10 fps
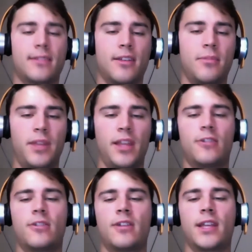company
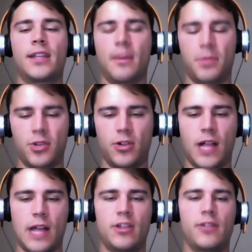called Exceptional
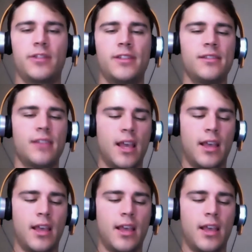Cloud Services